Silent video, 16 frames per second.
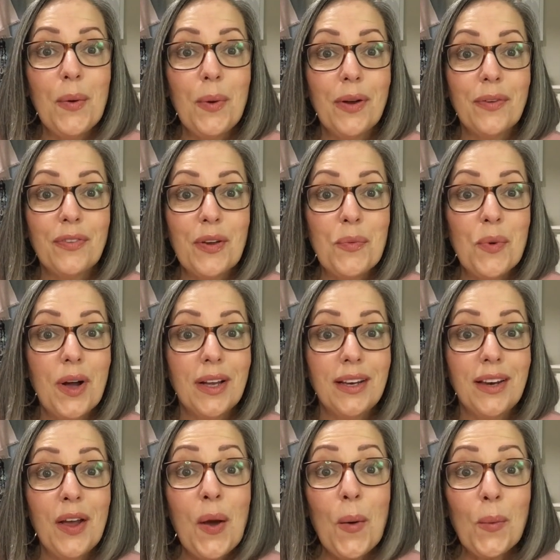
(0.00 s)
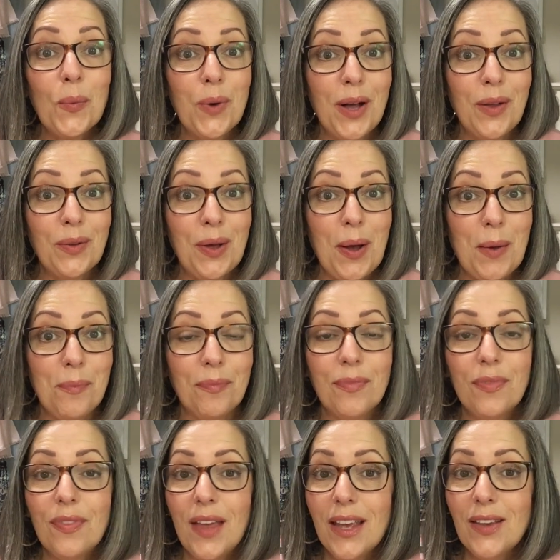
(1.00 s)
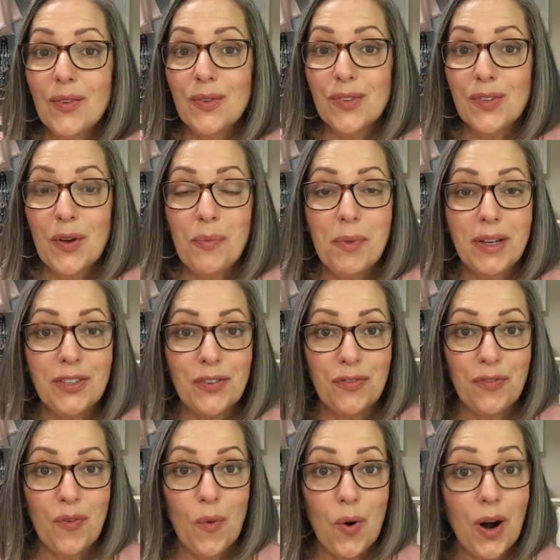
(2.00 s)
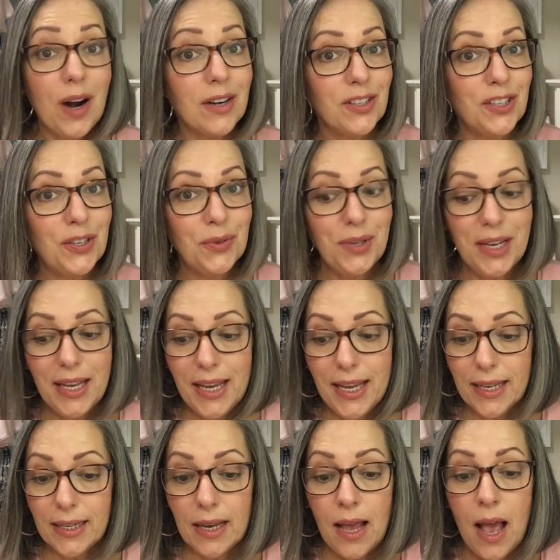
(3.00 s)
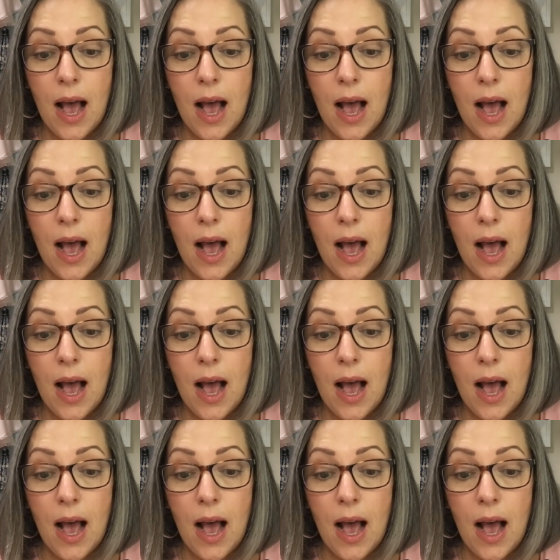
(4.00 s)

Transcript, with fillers: everyone. Welcome. Thank you so much for tuning in.